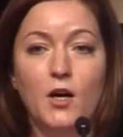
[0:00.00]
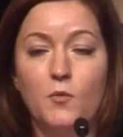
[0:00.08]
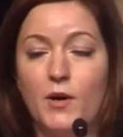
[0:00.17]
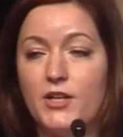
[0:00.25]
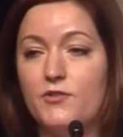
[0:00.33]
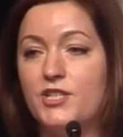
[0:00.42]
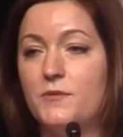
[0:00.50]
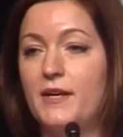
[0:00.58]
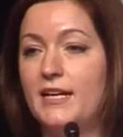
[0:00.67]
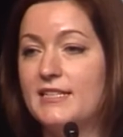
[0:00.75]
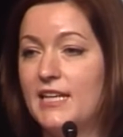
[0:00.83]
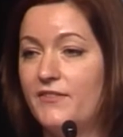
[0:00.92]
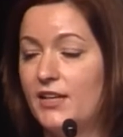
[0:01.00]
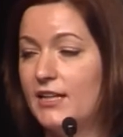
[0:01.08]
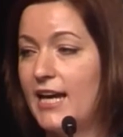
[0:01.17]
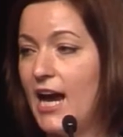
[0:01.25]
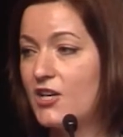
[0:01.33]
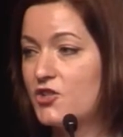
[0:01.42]
what you're doing is giving a
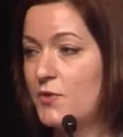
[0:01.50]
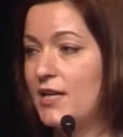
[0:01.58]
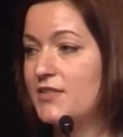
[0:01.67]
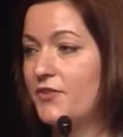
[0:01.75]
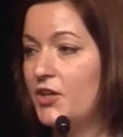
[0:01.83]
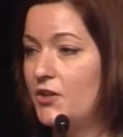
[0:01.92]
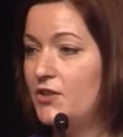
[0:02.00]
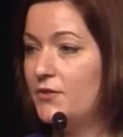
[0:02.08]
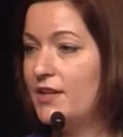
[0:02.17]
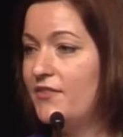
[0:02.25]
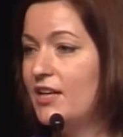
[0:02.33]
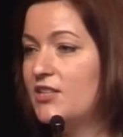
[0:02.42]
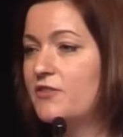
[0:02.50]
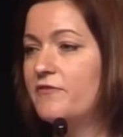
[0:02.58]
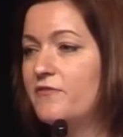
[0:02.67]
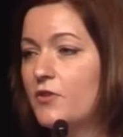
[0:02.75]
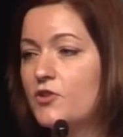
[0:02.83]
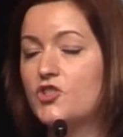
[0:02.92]
cash transfer and you're giving it to
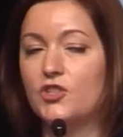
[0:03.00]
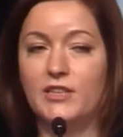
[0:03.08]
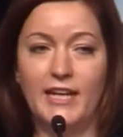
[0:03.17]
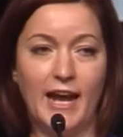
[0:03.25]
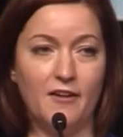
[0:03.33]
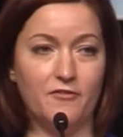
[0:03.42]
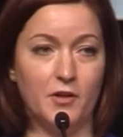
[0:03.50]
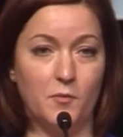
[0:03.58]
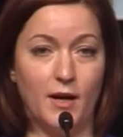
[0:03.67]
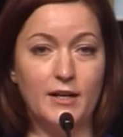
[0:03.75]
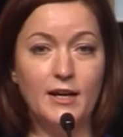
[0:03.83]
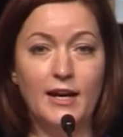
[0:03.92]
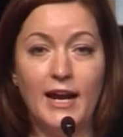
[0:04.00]
virtually everyone,